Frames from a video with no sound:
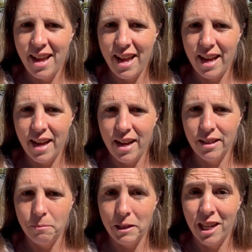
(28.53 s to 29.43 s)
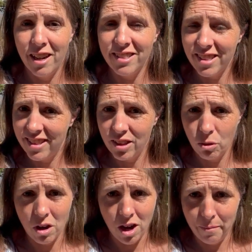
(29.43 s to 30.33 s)
and because it's so
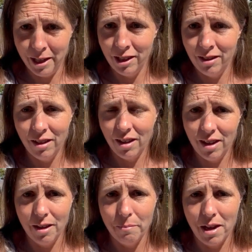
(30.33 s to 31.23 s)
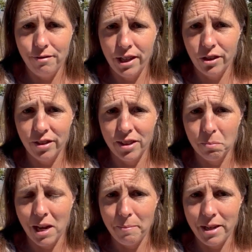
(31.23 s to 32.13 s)
common, um, I figured this
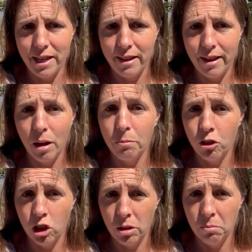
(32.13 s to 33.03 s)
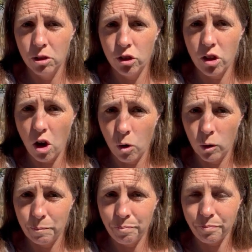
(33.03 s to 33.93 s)
might be helpful. So
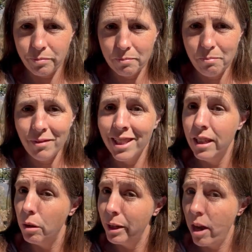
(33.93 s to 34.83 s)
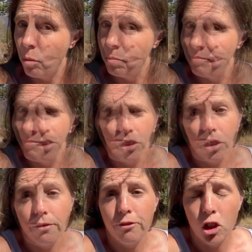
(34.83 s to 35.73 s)
here we go.
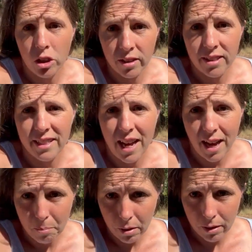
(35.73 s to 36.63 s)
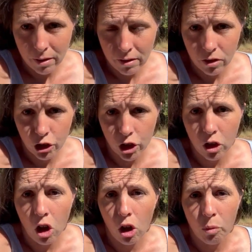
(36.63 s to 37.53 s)
Your first step should
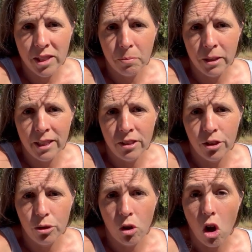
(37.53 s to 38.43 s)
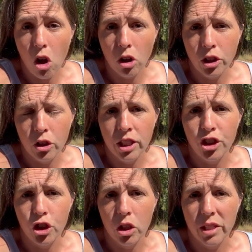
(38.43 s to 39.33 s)
always be to call your
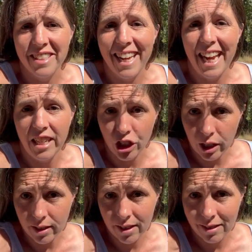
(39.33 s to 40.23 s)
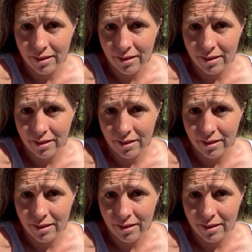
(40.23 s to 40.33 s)
insurance agent.